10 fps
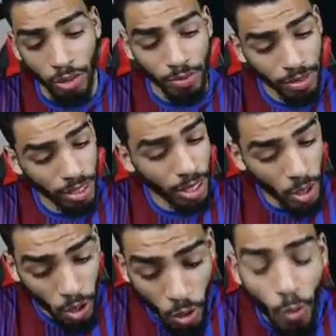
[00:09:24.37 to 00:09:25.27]
know
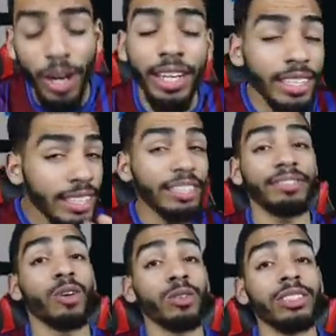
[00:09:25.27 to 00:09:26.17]
we're gonna
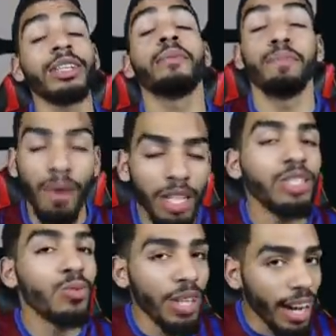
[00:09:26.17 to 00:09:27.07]
receive goals
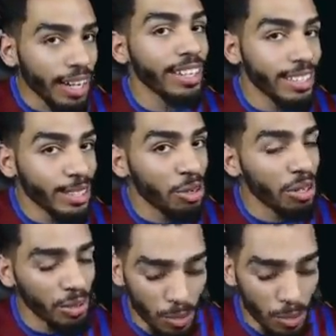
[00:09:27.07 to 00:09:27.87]
but we are gonna score